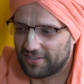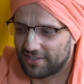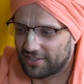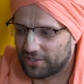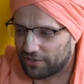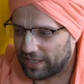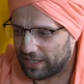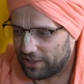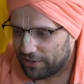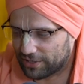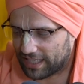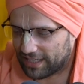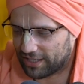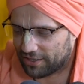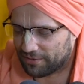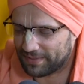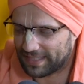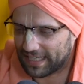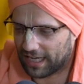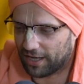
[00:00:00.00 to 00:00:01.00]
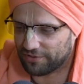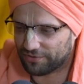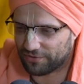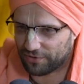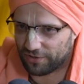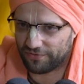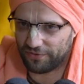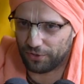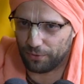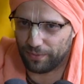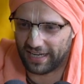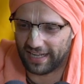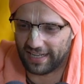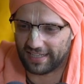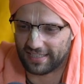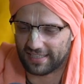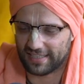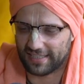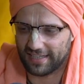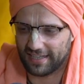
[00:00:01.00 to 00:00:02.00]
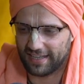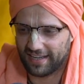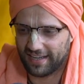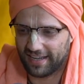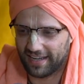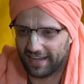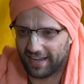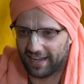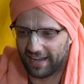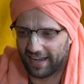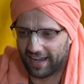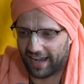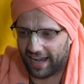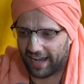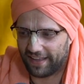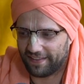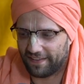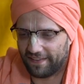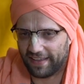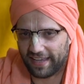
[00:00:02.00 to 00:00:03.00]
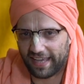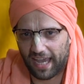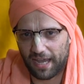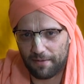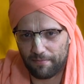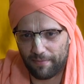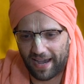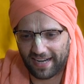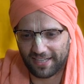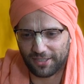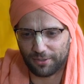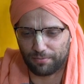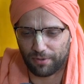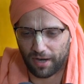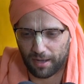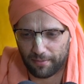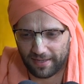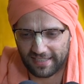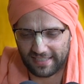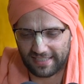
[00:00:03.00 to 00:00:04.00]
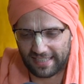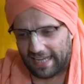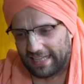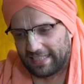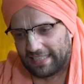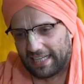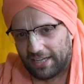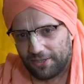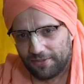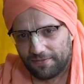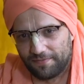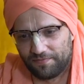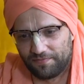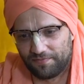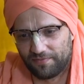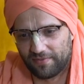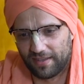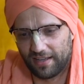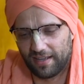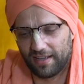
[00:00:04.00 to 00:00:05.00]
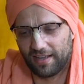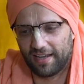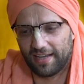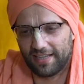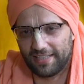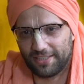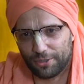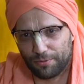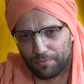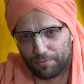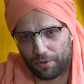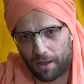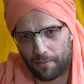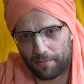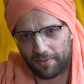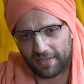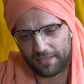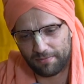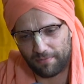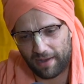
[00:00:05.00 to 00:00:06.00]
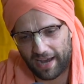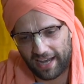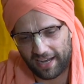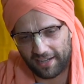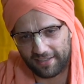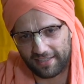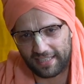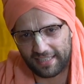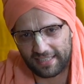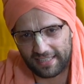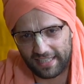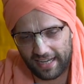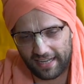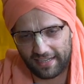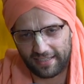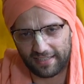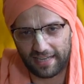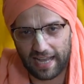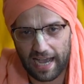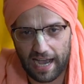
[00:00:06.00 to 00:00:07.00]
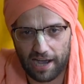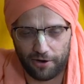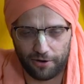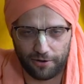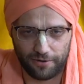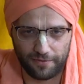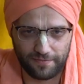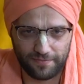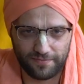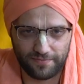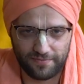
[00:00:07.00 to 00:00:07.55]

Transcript: So they looked at themselves for a few minutes and then they came back to Brahma and sat down. And so Brahma smiled and he said, now,